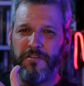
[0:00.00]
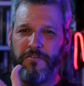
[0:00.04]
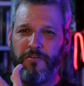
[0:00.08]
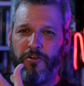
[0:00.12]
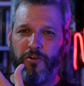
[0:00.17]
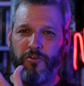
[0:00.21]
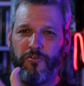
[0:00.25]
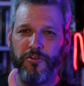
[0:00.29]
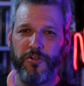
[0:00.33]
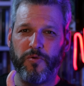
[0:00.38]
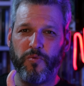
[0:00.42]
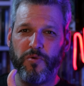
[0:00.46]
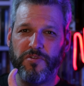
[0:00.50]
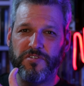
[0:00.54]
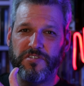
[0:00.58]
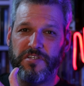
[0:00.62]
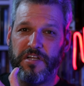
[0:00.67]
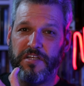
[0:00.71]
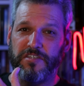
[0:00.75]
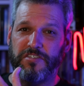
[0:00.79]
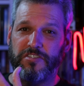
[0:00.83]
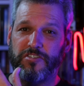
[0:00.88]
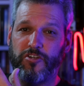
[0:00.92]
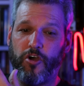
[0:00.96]
of the earlier ones
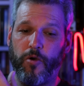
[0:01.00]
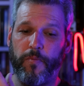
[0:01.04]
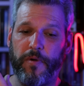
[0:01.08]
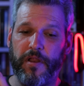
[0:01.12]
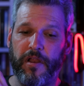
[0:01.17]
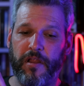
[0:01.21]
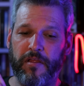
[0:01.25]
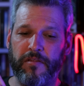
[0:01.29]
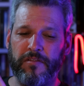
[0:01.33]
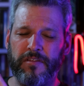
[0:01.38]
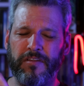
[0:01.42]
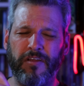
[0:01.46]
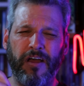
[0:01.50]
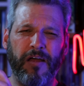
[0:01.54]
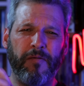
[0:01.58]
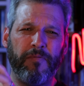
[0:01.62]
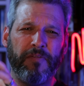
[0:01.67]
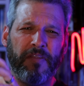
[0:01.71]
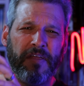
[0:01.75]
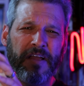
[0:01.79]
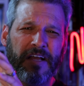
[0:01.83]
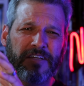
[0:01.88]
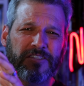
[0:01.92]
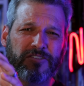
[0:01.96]
that I saw, but I
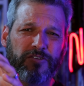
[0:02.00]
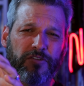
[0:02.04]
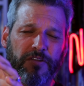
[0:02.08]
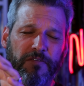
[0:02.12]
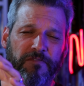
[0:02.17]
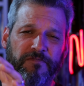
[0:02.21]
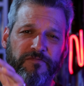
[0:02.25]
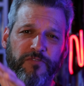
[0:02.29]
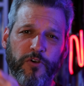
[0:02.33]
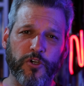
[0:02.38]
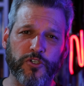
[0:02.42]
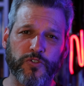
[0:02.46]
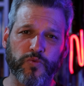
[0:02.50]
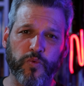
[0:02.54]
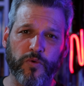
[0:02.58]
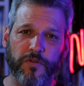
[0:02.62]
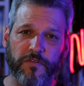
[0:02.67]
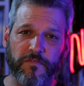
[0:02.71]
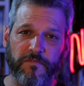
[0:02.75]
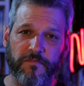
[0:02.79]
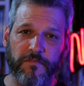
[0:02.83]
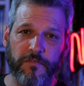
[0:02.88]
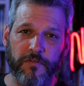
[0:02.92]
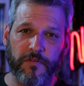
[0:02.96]
think I saw the first
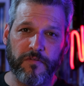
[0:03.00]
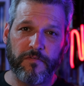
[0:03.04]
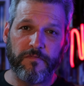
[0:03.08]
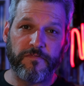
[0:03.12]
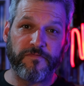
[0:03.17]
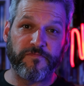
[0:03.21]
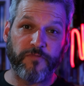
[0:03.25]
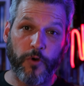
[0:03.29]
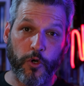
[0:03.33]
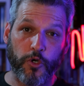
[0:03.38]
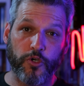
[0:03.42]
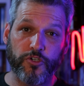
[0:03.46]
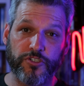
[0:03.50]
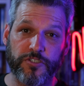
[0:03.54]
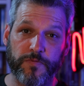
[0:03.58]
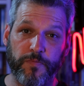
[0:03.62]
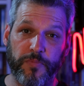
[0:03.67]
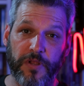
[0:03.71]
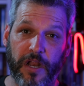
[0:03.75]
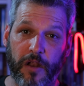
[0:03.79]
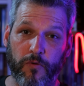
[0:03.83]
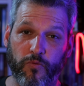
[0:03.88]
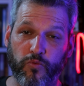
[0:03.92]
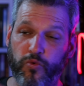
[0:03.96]
one first,
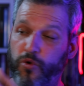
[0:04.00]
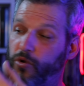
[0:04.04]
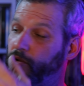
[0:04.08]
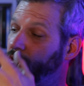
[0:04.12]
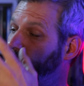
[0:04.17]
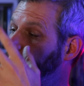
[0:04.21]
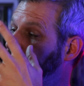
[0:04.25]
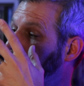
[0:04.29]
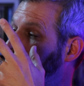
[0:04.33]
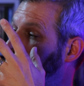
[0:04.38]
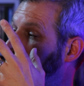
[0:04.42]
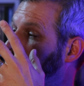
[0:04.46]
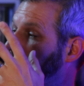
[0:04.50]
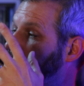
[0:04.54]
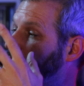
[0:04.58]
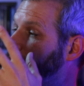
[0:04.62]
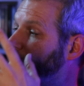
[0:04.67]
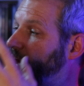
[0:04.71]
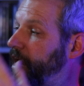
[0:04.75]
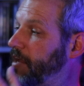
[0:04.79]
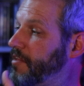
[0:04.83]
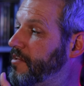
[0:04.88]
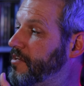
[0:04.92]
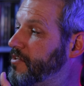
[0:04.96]
but I really
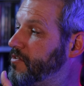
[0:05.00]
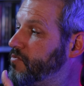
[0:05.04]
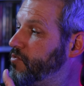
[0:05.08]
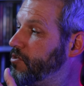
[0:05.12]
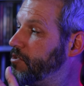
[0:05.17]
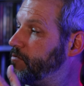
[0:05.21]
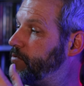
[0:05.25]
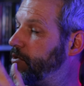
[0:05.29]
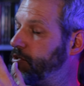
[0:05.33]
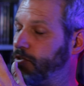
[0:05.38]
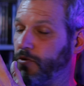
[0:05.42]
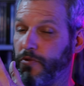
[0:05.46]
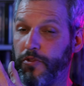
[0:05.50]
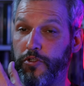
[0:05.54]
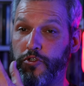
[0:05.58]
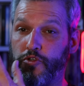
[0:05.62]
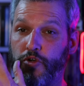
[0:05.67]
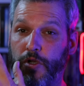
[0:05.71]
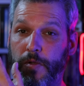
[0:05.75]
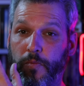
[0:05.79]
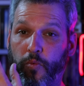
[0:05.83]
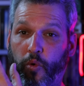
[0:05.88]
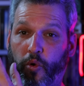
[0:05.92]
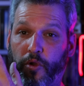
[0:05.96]
like this one, especially with the
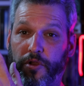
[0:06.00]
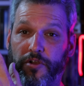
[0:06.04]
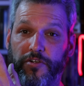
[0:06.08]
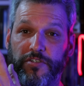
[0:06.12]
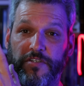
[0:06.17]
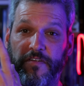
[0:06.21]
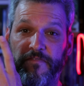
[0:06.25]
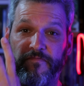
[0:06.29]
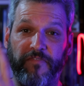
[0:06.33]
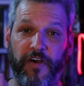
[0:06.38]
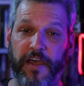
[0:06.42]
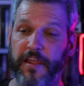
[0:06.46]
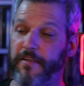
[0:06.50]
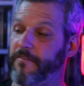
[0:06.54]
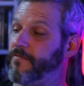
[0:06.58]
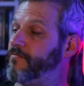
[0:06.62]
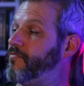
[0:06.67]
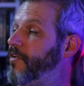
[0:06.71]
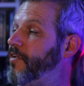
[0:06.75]
Dream Warriors fight